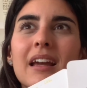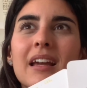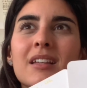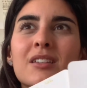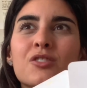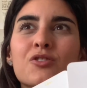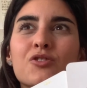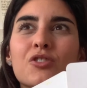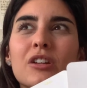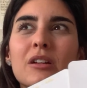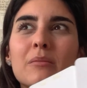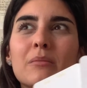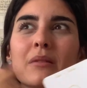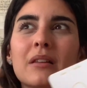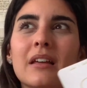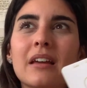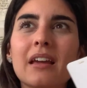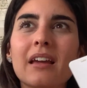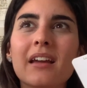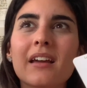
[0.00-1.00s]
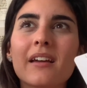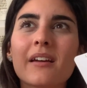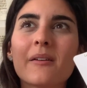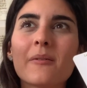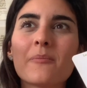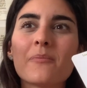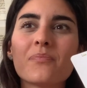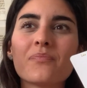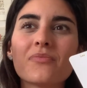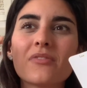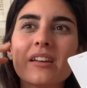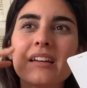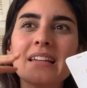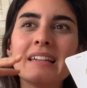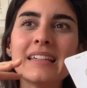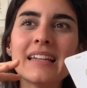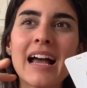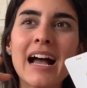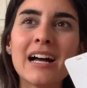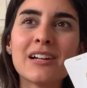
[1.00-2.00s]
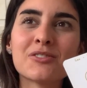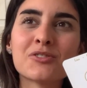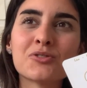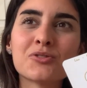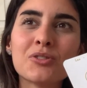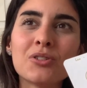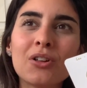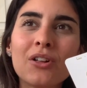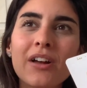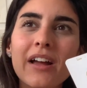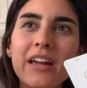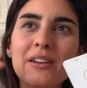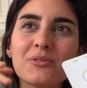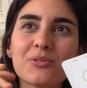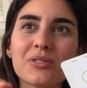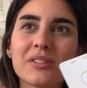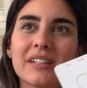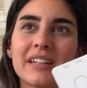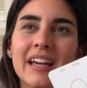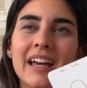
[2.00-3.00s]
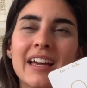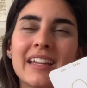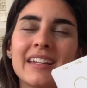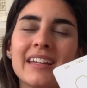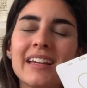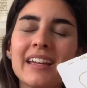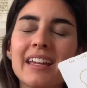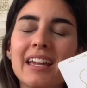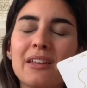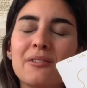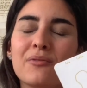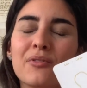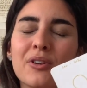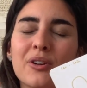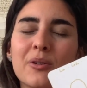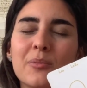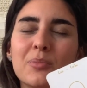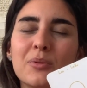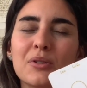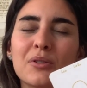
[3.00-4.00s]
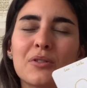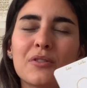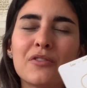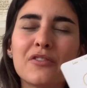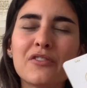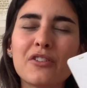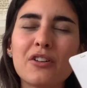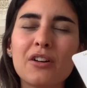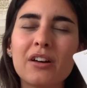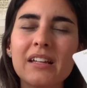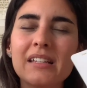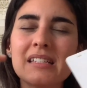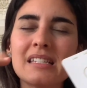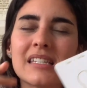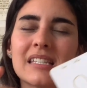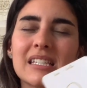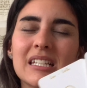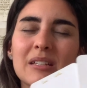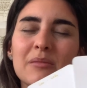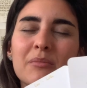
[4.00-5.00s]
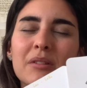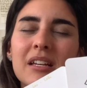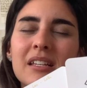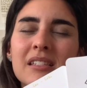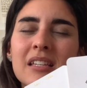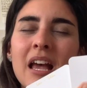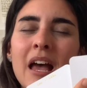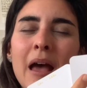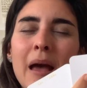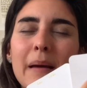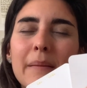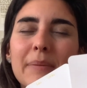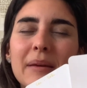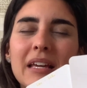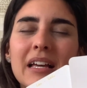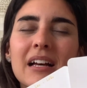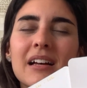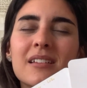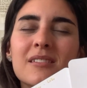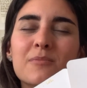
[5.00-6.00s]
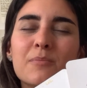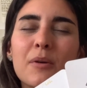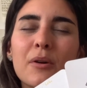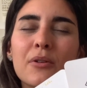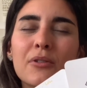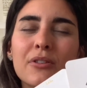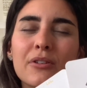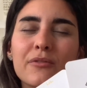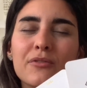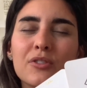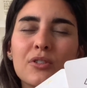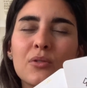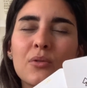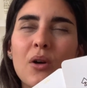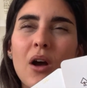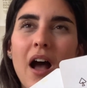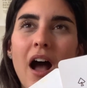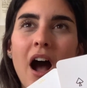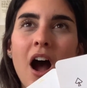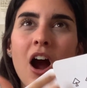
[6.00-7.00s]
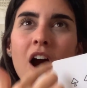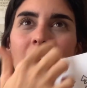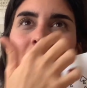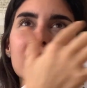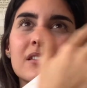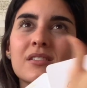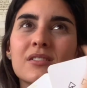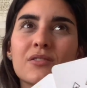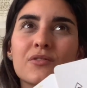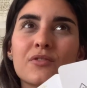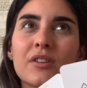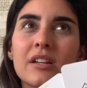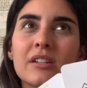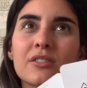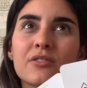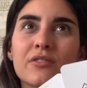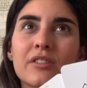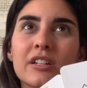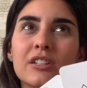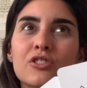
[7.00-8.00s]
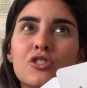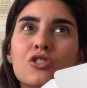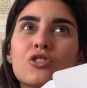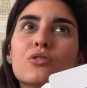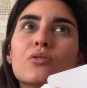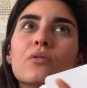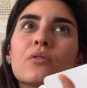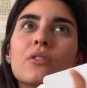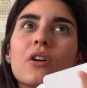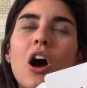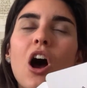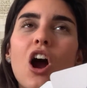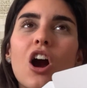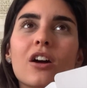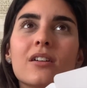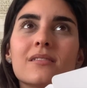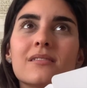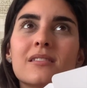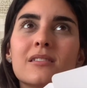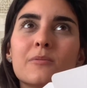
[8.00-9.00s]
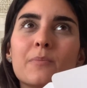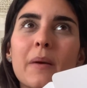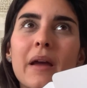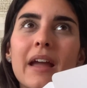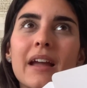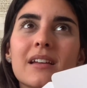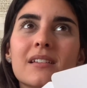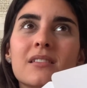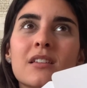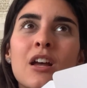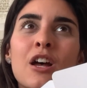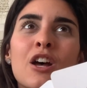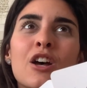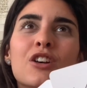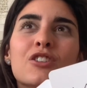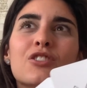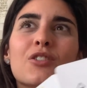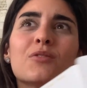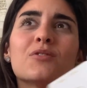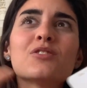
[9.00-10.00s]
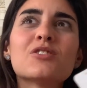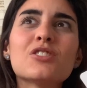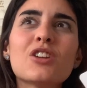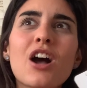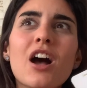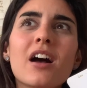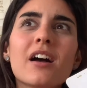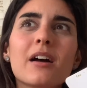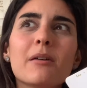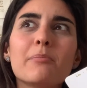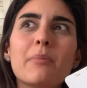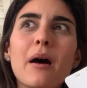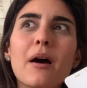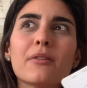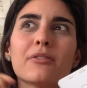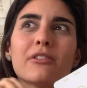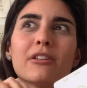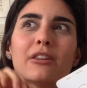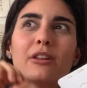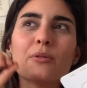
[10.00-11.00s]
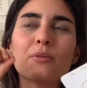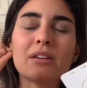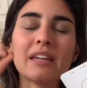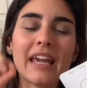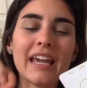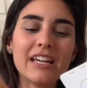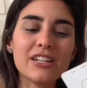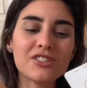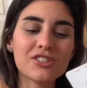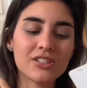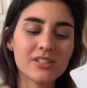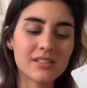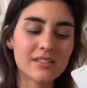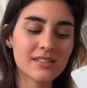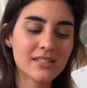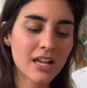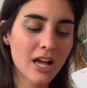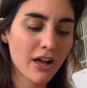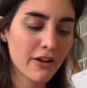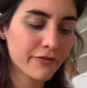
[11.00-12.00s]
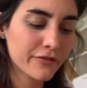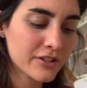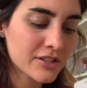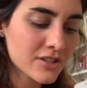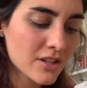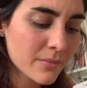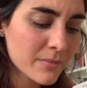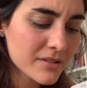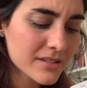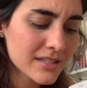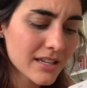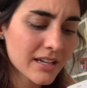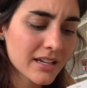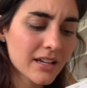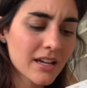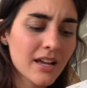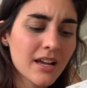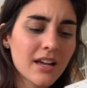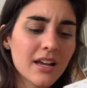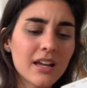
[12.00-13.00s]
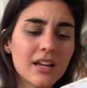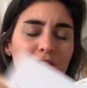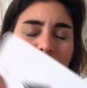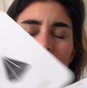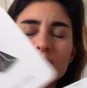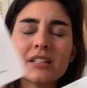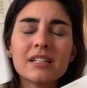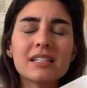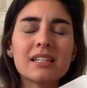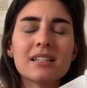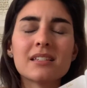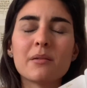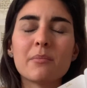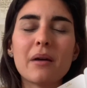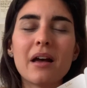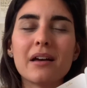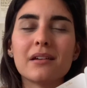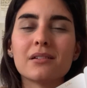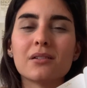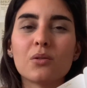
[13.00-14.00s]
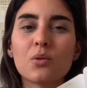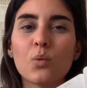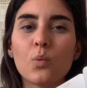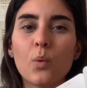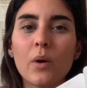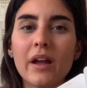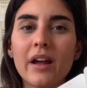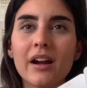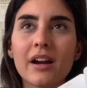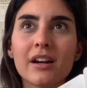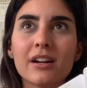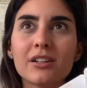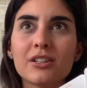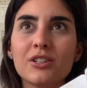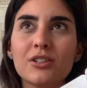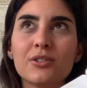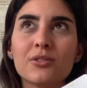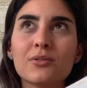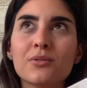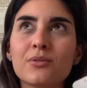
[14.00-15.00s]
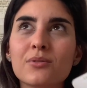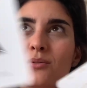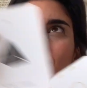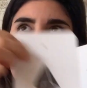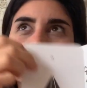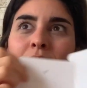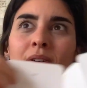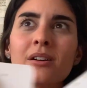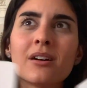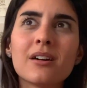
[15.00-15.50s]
extremely natural and organic and very beautiful and seamless because both of you are surrendering to the heart space. So it's not about the location itself. It's almost like it really doesn't matter where you